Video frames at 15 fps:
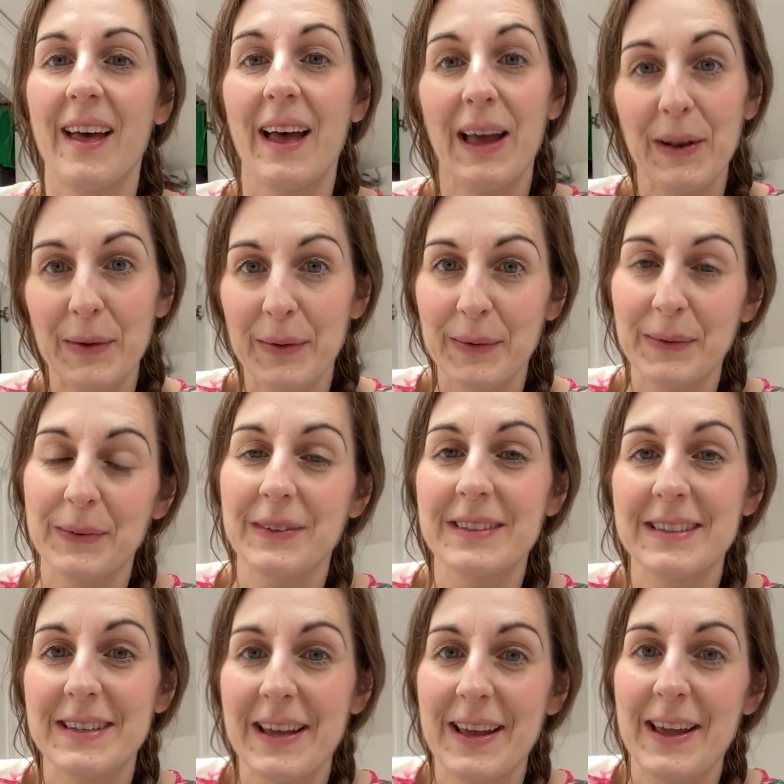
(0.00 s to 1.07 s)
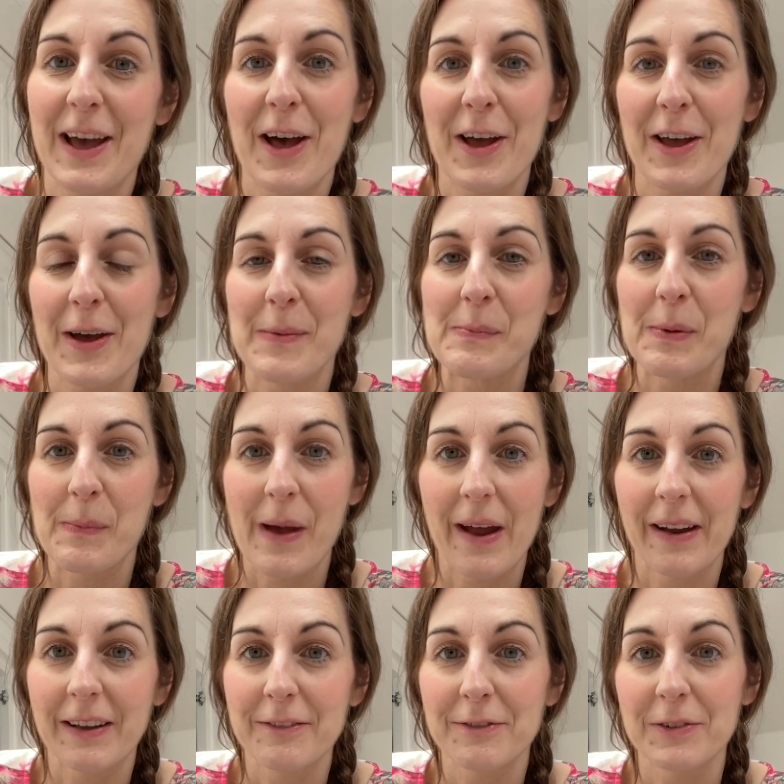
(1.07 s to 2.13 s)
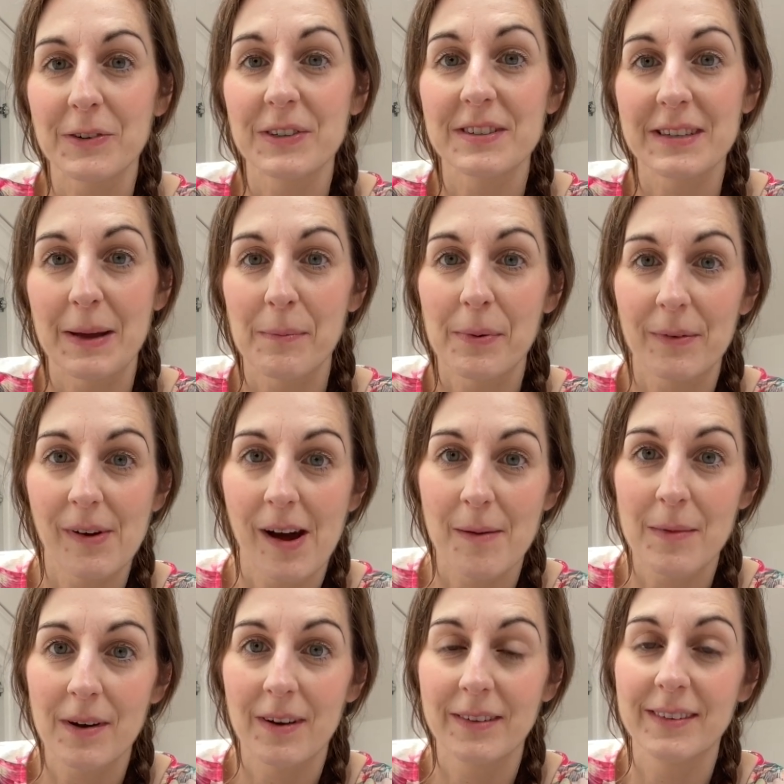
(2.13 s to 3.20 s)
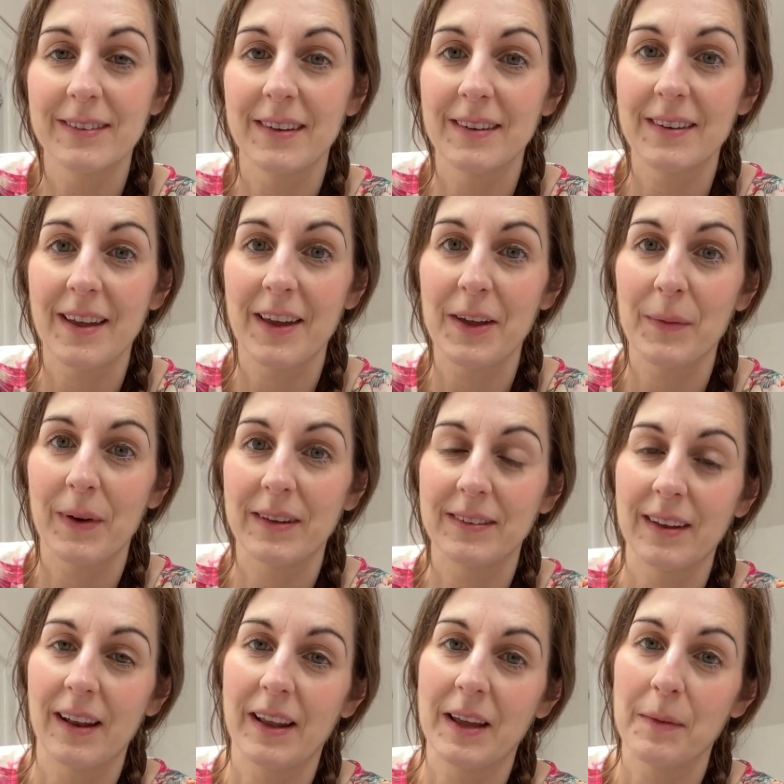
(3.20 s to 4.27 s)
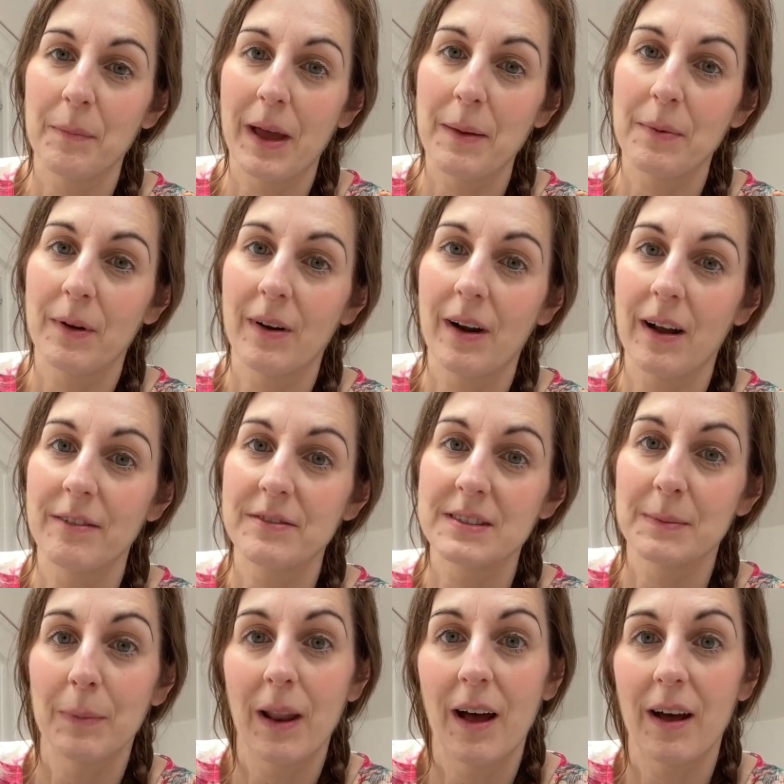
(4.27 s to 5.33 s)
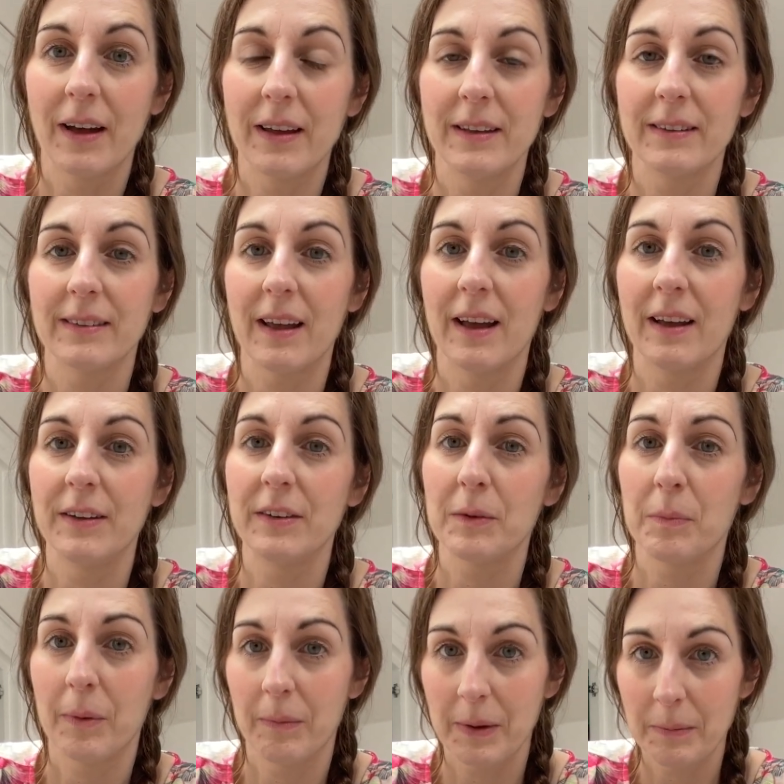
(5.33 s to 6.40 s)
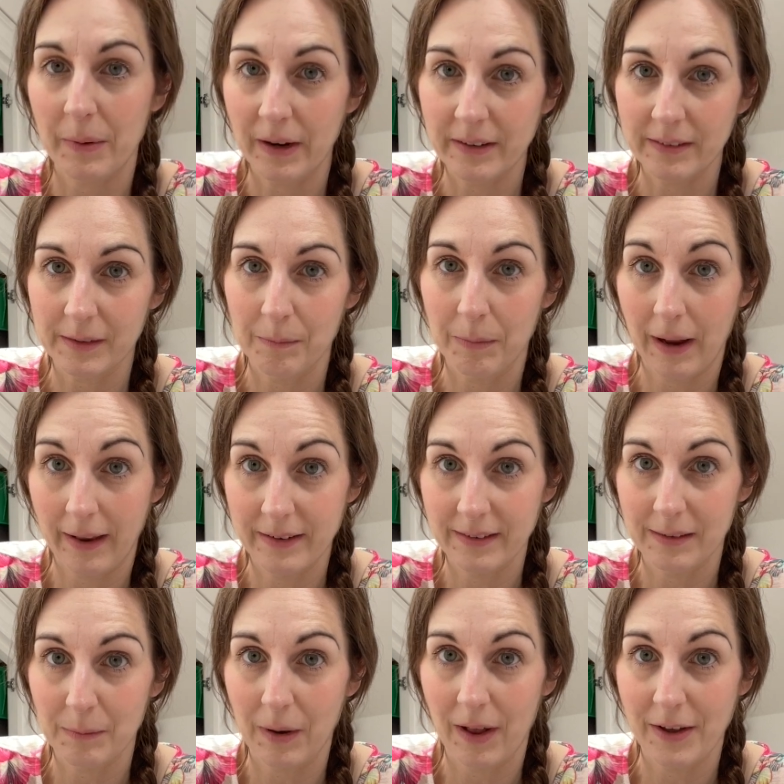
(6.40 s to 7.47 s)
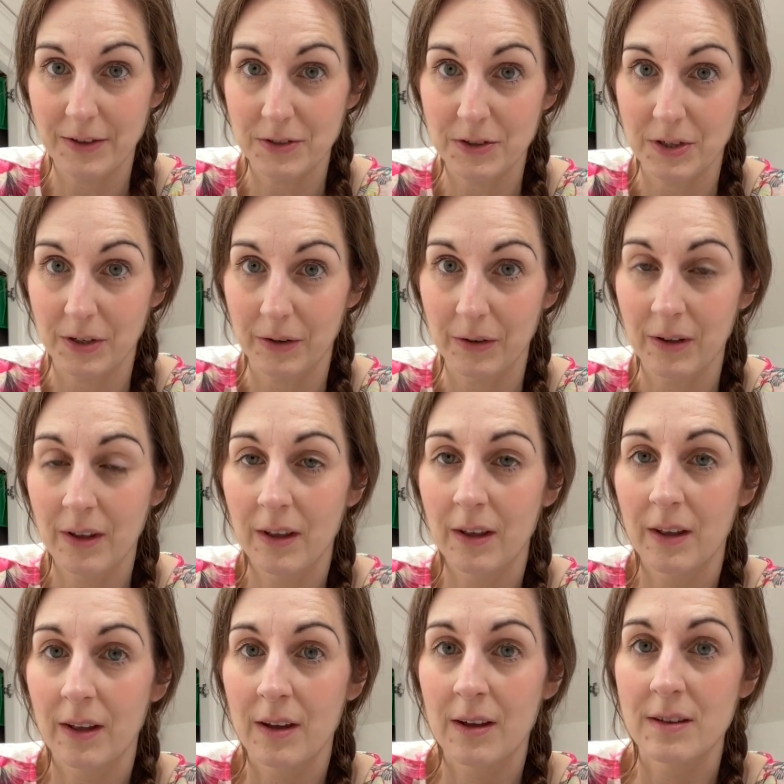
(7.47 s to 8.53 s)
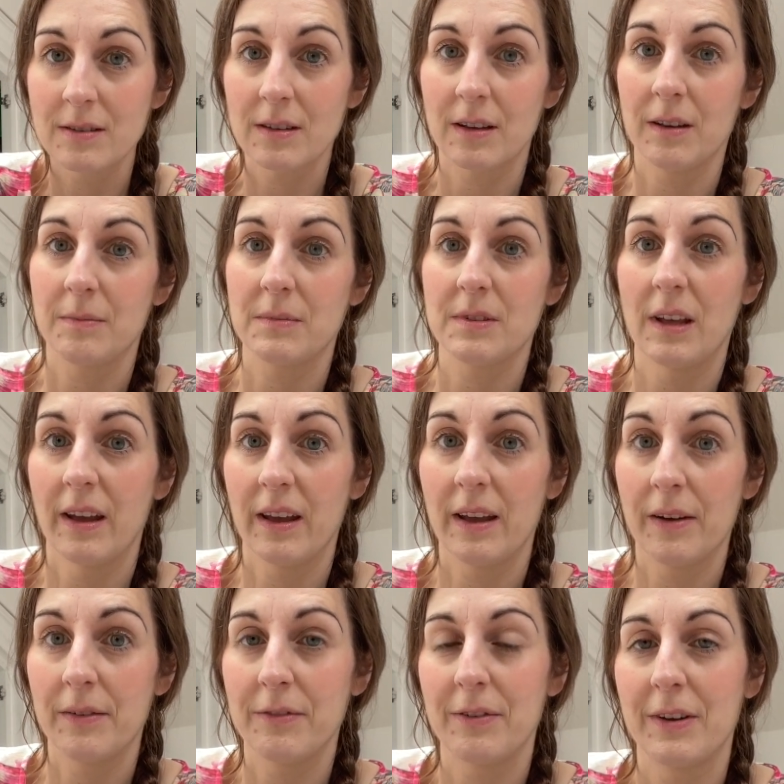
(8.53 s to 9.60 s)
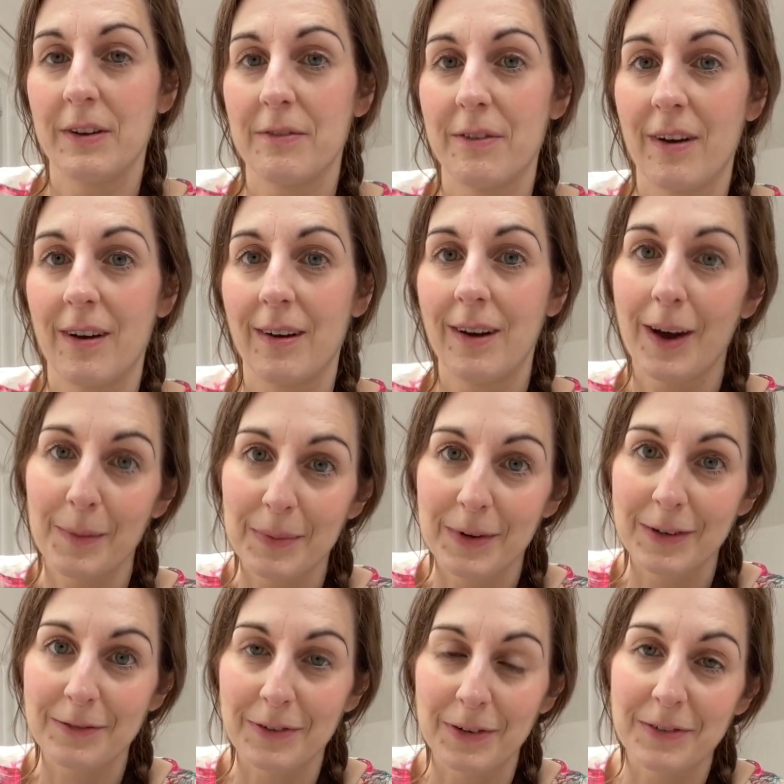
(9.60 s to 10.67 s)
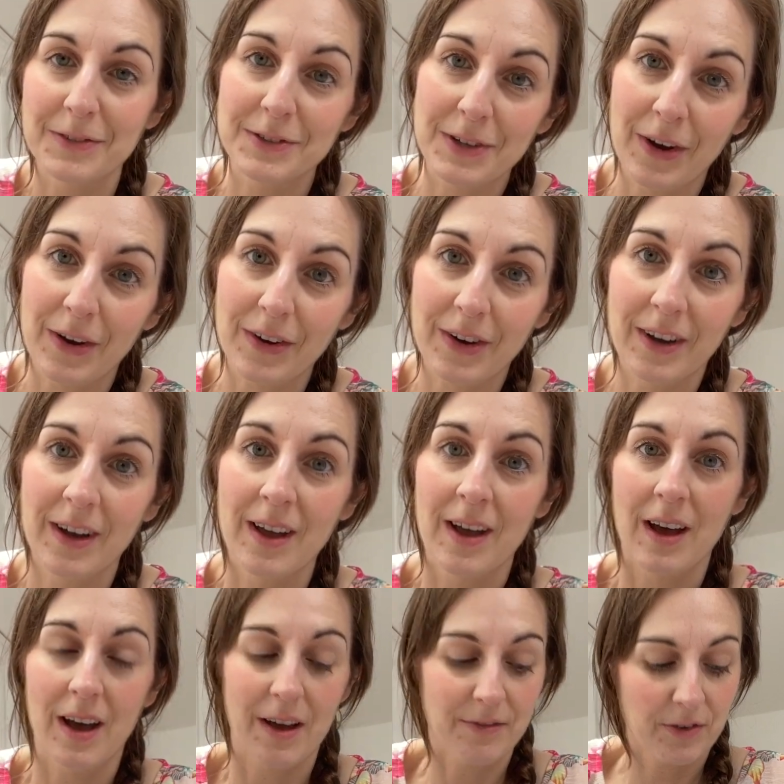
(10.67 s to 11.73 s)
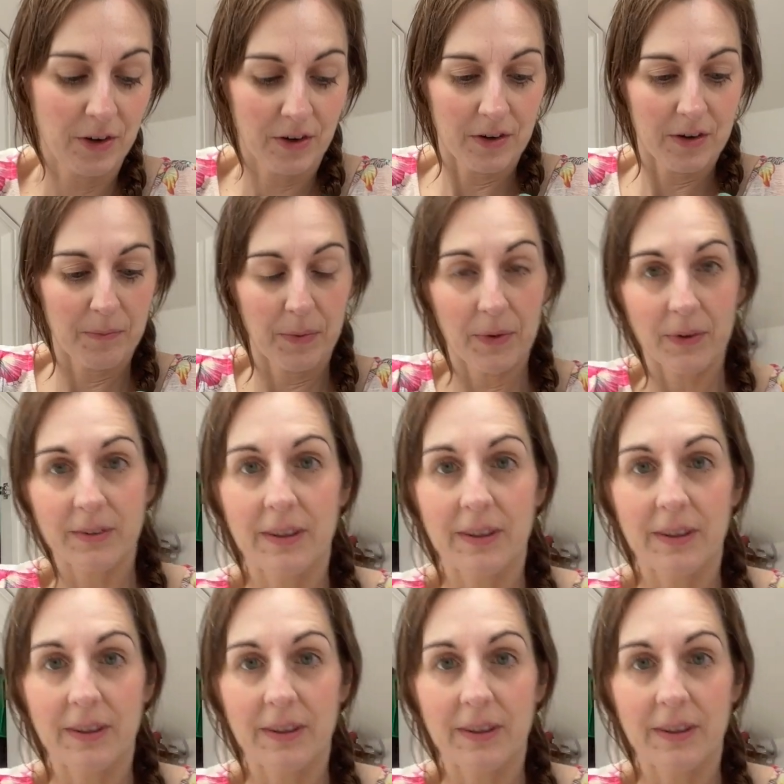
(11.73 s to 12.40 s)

Hello, today I am preparing for Stamperama on Sunday. We're selling papercraft supplies and I'll probably bring some planner supplies too. So I'm sat here in front of our cupboard full of stock. I've got a box